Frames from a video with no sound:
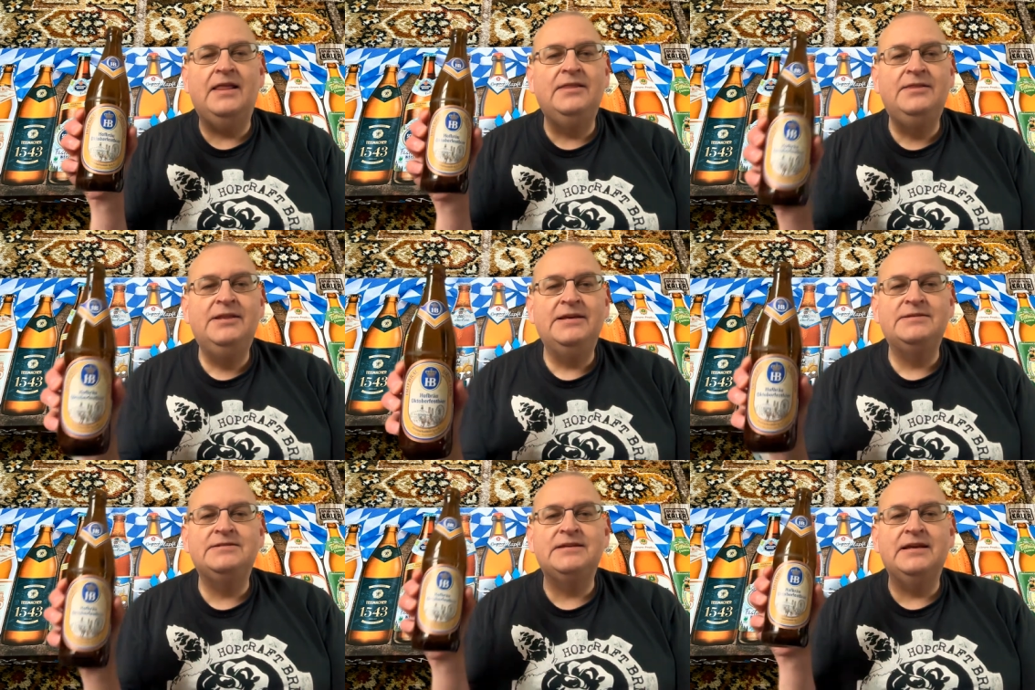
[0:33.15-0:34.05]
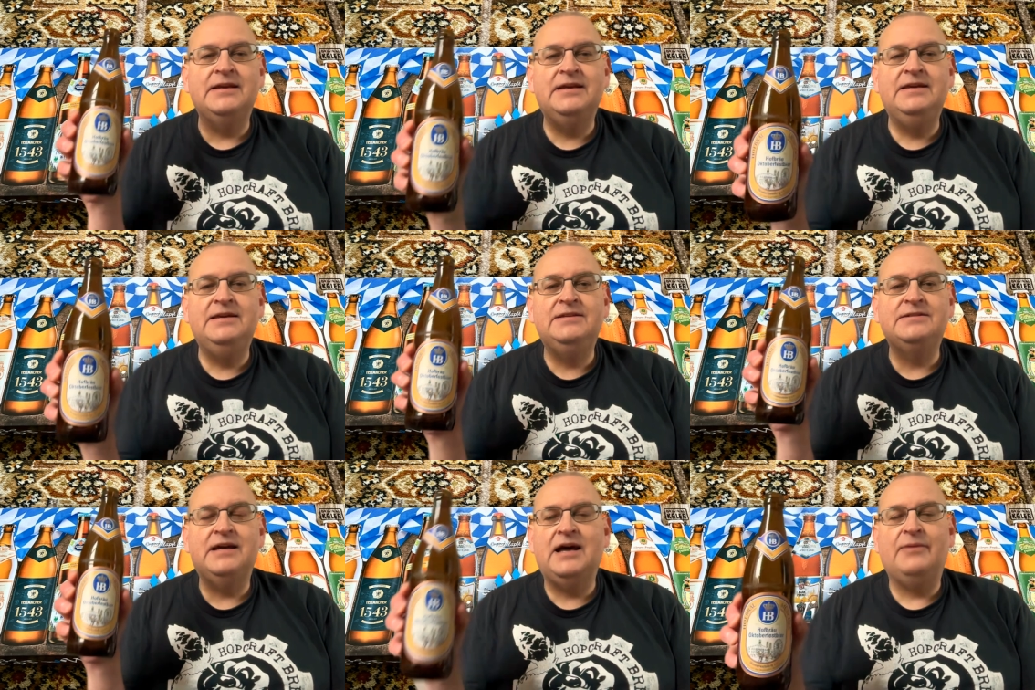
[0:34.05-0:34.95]
this
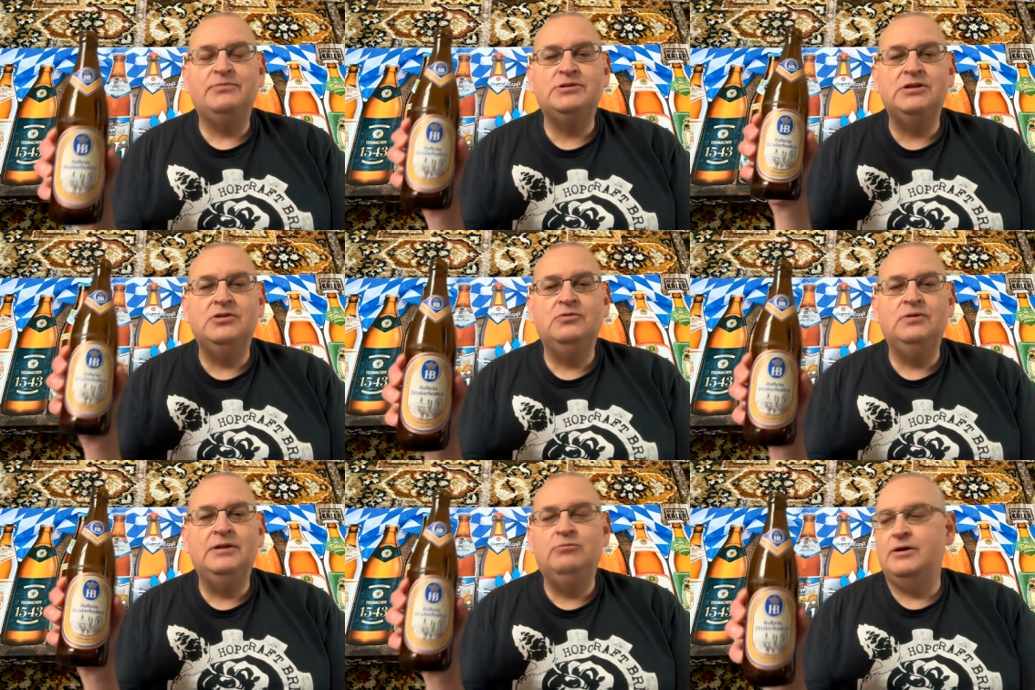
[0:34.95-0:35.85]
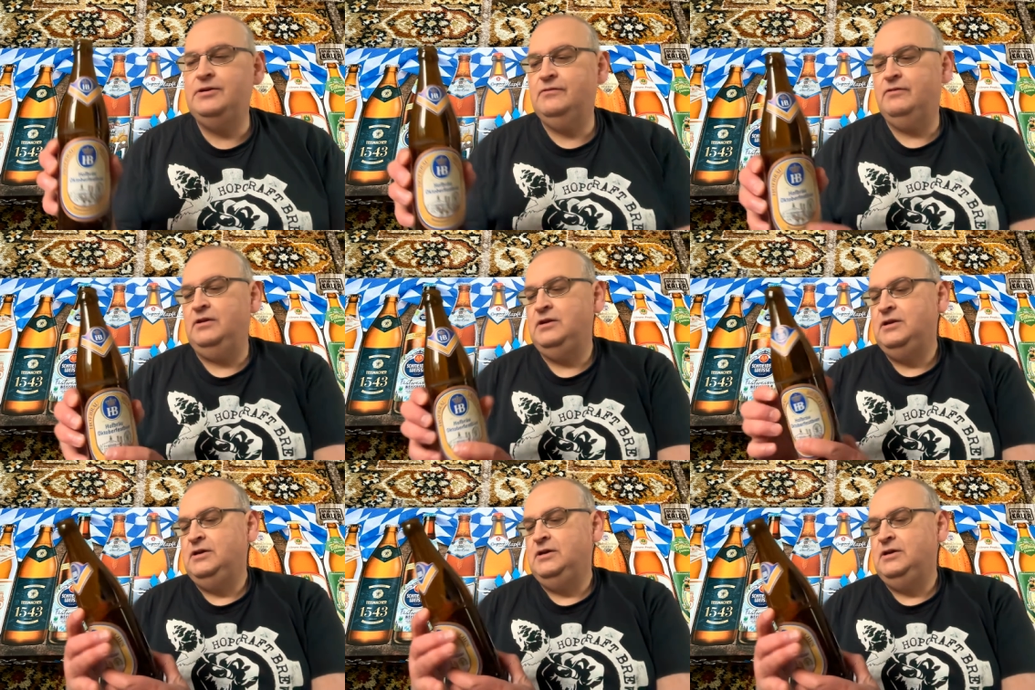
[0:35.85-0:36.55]
is absolutely wonderful.